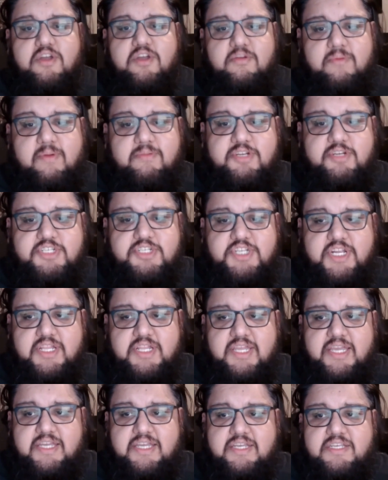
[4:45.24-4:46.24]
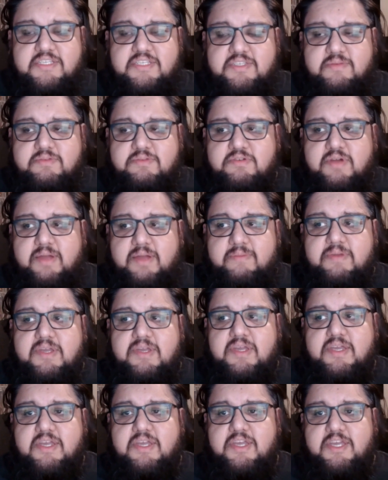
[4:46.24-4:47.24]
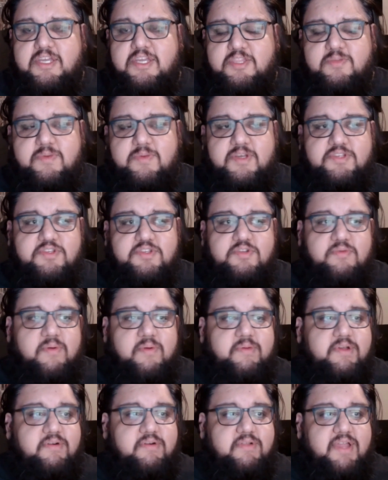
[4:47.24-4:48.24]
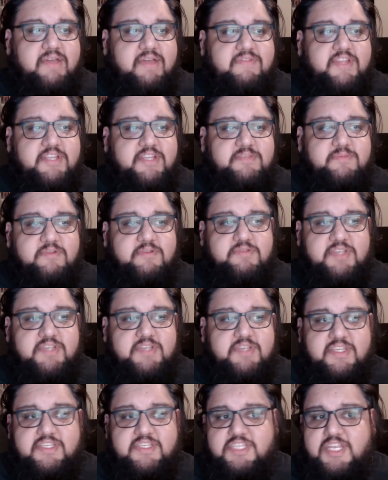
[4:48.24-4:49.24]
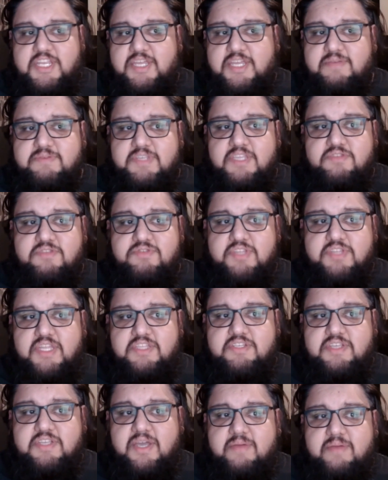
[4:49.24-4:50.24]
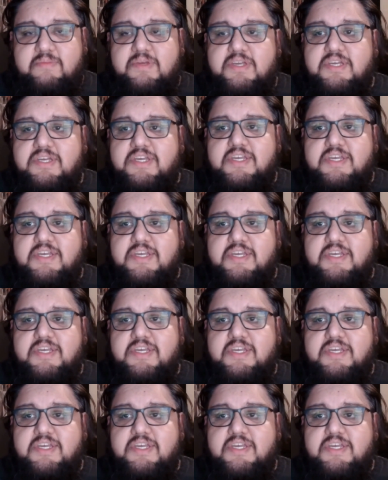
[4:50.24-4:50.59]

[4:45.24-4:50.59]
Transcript: Remember to share, like, subscribe, hit the bell so you know when we go live. That is most Saturdays, 10 a.m. Central Standard Time.